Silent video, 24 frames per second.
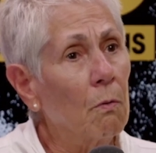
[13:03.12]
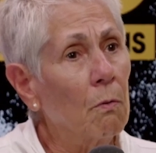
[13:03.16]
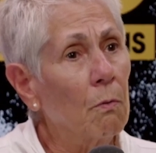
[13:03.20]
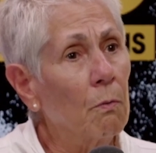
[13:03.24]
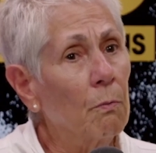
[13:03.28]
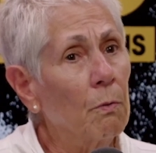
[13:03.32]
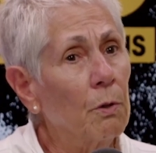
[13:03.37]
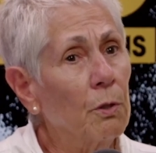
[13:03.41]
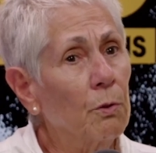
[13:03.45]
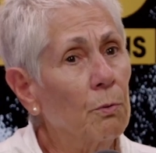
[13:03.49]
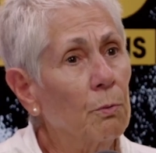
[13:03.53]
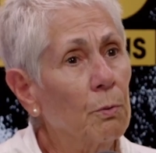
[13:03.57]

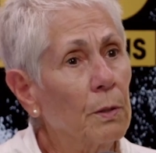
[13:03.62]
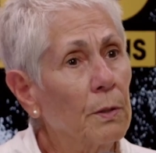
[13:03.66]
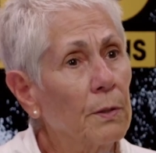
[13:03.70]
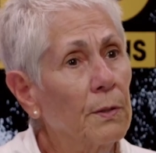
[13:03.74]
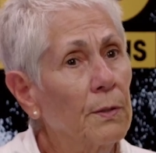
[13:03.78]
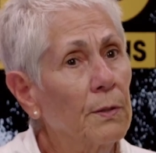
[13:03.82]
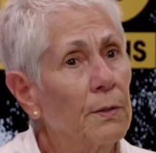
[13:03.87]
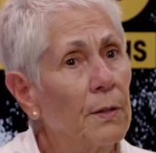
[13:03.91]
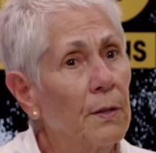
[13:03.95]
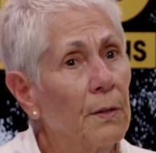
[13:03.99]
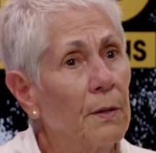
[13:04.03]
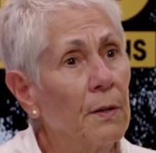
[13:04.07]
which
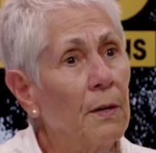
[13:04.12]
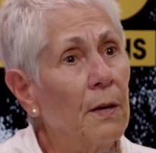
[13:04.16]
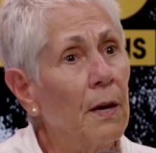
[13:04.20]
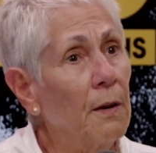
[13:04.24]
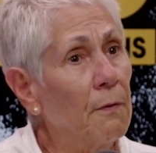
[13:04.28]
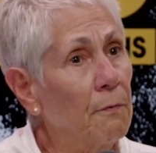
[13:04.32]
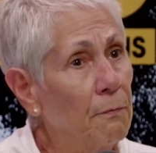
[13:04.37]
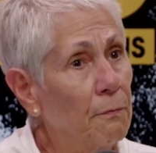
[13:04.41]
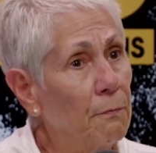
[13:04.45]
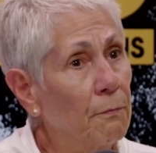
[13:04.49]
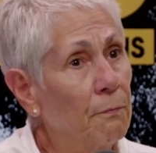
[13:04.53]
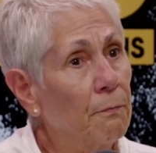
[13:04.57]
was, a,
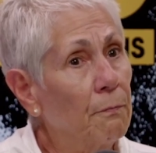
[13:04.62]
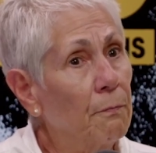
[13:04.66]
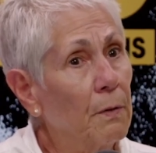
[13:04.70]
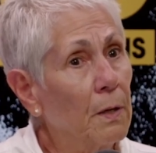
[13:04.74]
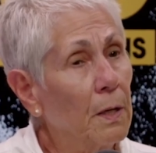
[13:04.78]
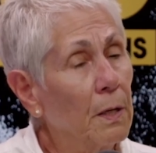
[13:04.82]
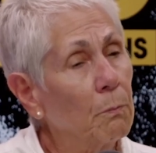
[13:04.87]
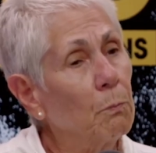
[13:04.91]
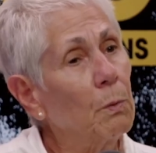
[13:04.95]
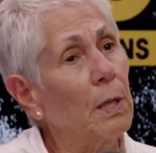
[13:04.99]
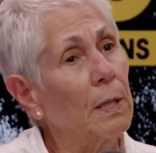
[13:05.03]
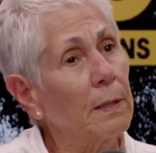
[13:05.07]

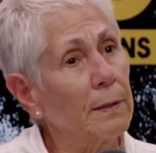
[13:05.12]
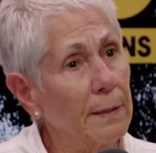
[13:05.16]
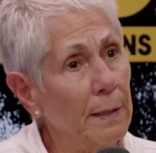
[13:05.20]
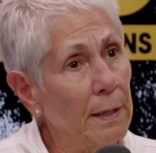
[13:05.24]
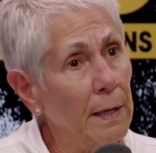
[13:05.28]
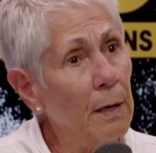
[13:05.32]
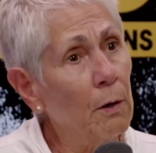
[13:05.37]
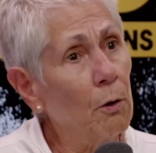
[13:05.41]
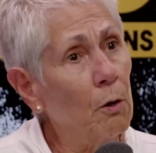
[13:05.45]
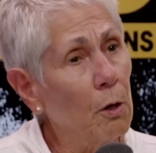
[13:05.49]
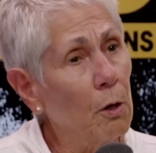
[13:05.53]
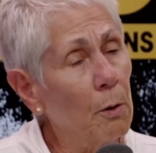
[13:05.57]
uh, well, it's
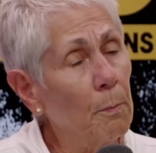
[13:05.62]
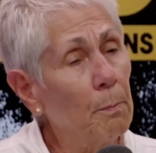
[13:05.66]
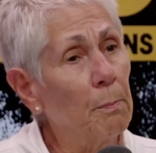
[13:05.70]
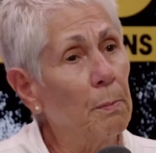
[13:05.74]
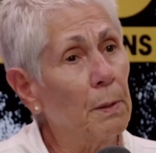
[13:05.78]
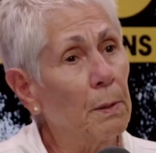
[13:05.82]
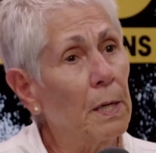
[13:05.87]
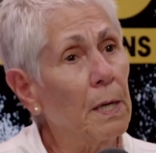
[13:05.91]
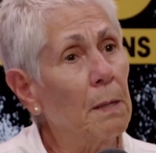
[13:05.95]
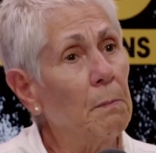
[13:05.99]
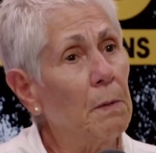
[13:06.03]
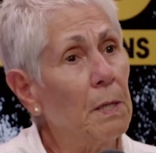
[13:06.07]
Arab, but
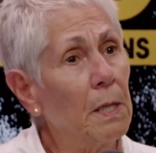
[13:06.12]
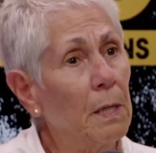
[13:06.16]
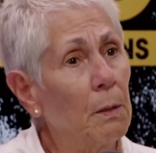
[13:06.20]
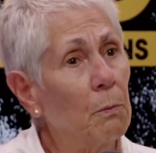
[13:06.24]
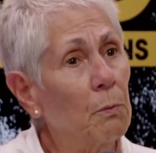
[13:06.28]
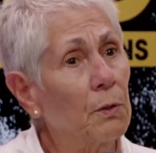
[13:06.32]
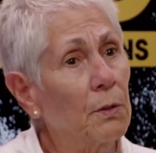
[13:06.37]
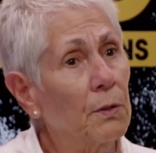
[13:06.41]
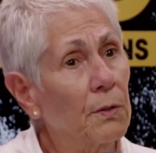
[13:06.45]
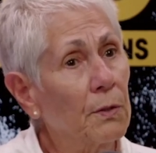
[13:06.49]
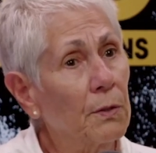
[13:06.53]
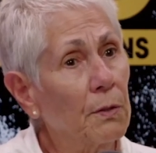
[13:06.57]
I mean, it
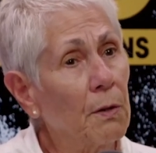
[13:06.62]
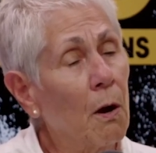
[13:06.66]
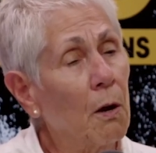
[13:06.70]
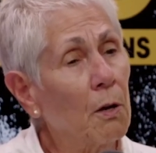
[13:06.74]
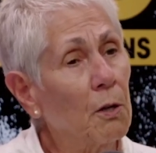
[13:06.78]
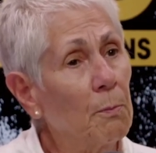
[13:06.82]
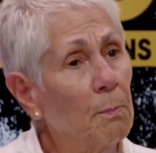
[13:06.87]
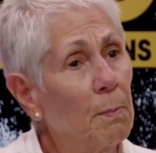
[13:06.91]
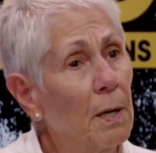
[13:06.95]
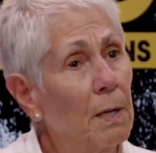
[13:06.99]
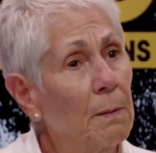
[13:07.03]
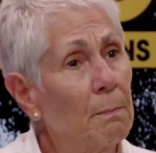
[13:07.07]
was
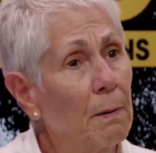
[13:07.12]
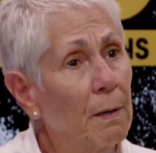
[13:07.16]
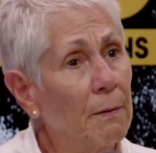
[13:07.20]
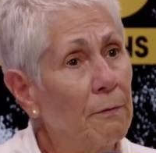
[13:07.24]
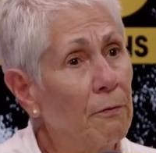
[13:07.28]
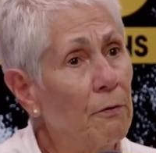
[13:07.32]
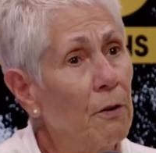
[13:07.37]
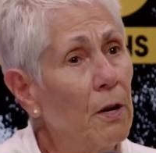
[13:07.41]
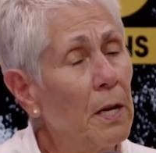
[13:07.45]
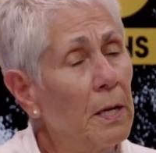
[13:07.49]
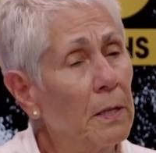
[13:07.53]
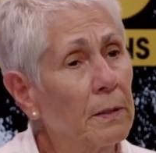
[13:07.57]
occupied by
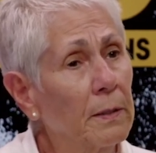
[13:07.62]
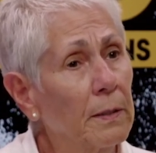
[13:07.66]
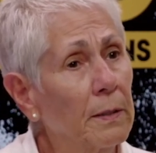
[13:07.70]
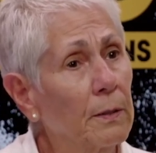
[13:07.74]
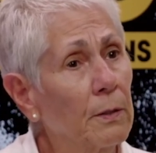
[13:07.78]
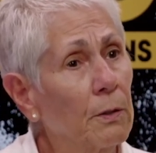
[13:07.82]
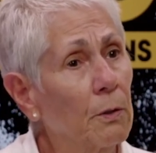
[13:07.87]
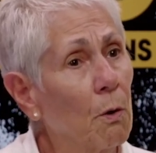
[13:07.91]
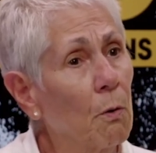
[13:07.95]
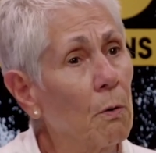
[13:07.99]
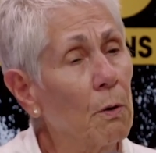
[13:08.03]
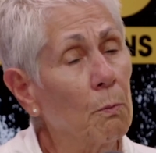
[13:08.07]
France,
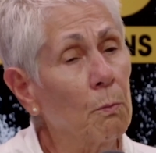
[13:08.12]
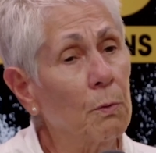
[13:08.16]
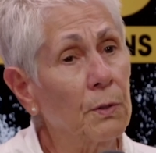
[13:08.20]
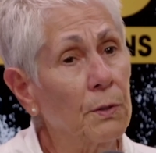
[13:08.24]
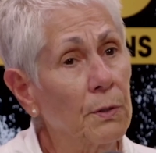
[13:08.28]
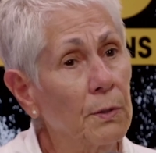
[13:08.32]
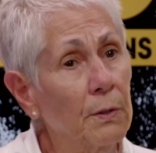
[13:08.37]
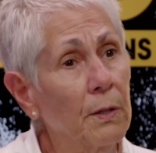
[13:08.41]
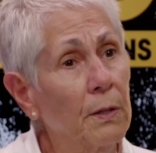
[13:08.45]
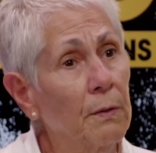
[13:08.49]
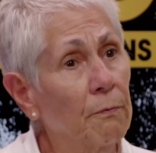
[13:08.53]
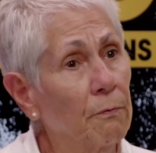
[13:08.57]
so it was
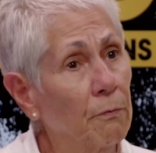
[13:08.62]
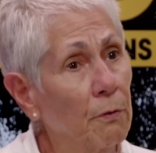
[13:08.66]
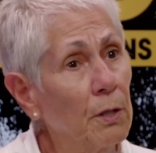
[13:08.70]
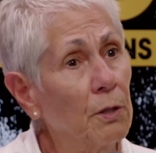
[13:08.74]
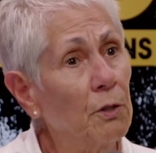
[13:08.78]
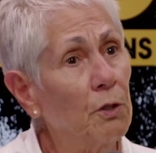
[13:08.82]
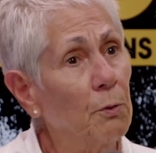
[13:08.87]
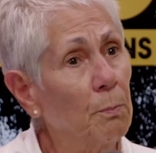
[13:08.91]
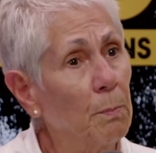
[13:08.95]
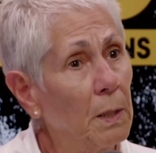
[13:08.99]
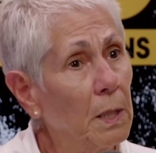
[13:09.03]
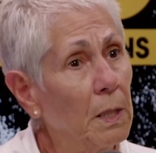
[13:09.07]
a French
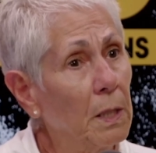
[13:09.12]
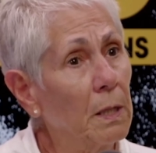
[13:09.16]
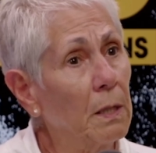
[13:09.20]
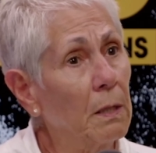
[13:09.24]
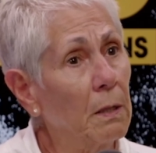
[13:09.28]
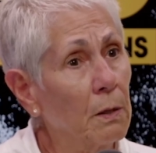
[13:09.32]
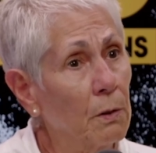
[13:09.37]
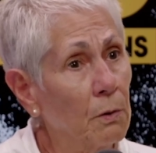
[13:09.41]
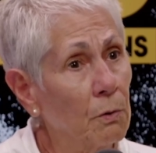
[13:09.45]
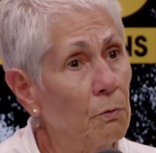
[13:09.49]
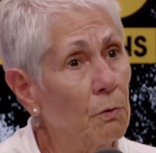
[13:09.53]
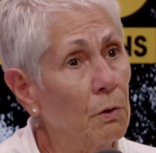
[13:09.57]
speaking
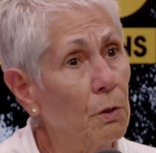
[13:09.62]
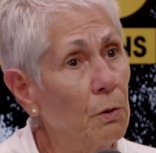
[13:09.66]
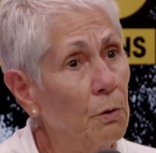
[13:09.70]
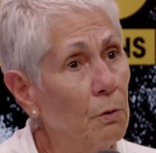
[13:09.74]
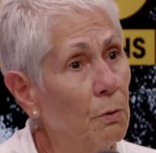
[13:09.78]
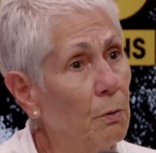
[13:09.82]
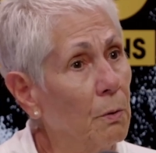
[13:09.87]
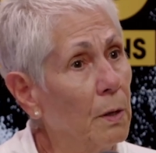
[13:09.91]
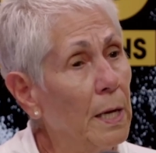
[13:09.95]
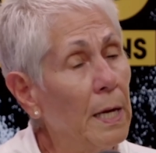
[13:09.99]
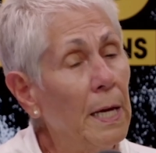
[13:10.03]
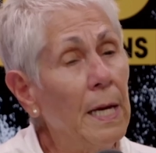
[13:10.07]
country too.
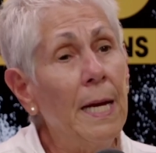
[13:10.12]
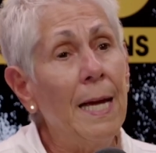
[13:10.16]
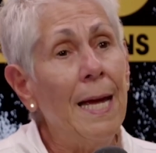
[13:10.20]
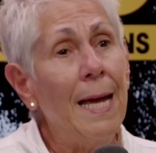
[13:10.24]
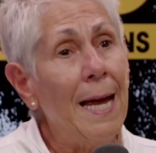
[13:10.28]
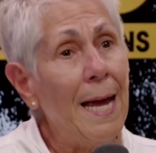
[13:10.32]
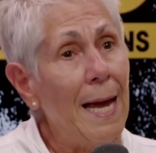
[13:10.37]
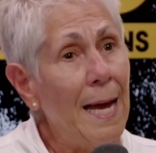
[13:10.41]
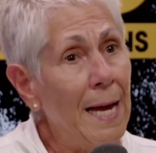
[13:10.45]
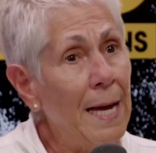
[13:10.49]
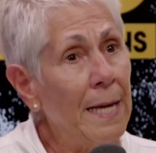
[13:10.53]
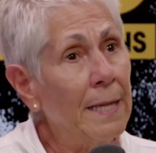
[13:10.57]

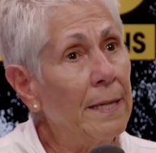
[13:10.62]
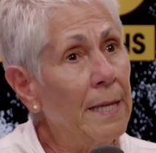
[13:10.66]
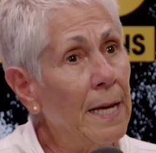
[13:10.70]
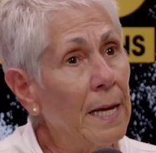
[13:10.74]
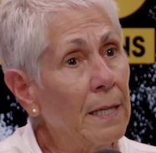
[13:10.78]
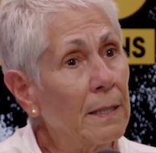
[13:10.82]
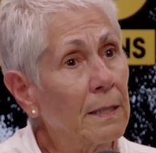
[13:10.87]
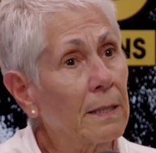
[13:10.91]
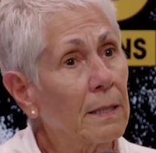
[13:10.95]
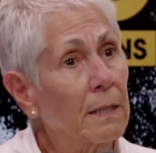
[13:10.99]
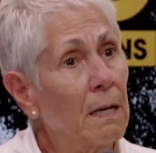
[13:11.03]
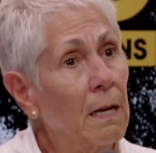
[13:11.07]
And
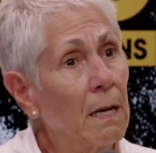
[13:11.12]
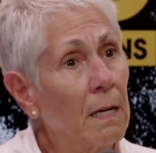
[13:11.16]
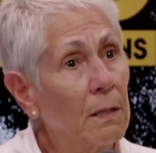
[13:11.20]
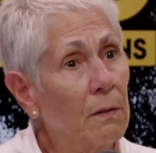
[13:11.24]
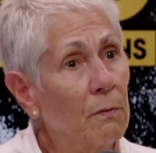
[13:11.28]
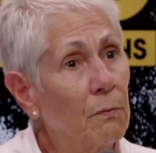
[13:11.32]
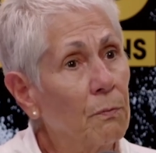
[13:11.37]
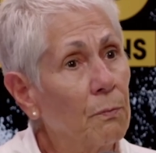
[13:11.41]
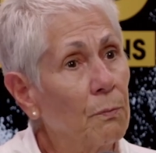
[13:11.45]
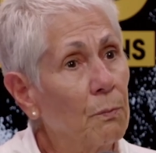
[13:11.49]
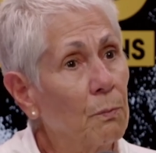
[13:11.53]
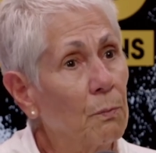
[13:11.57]
that's kind of
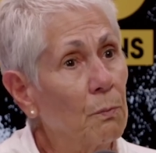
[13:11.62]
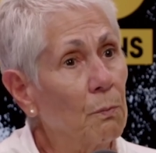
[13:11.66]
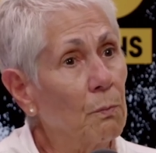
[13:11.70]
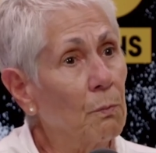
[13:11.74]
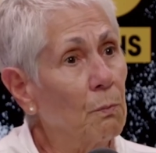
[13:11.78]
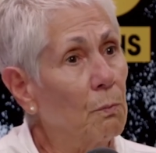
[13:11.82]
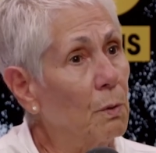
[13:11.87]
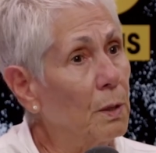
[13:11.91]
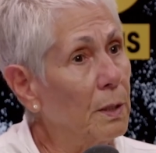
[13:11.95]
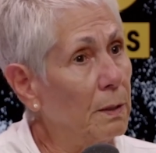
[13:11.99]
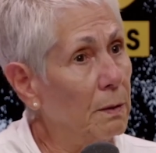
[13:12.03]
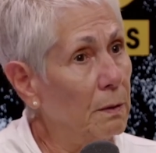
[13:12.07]

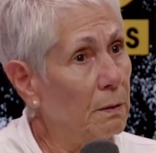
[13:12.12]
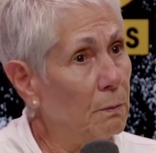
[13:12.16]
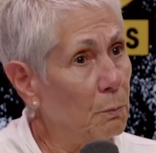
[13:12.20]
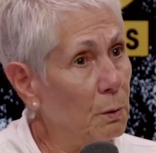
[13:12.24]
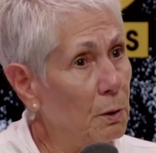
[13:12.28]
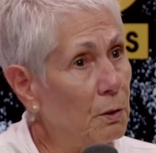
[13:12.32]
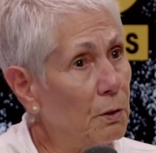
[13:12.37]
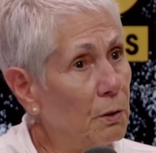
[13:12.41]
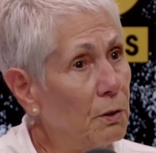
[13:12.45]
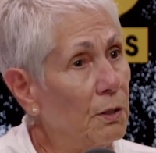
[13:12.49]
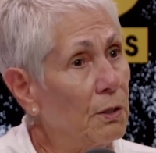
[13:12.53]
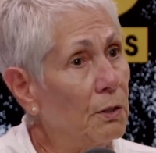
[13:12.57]
what where
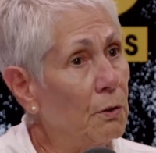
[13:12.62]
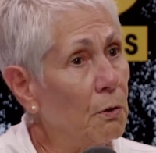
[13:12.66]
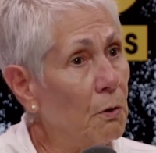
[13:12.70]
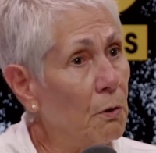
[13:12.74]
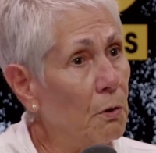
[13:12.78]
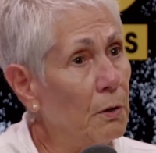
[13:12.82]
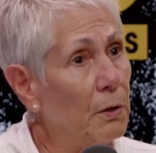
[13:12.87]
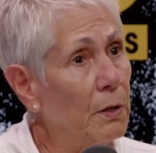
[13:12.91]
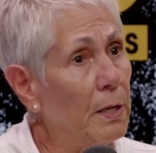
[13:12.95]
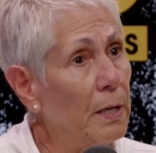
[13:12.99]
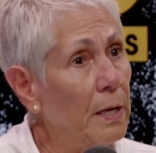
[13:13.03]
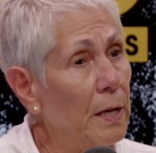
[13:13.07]
it started.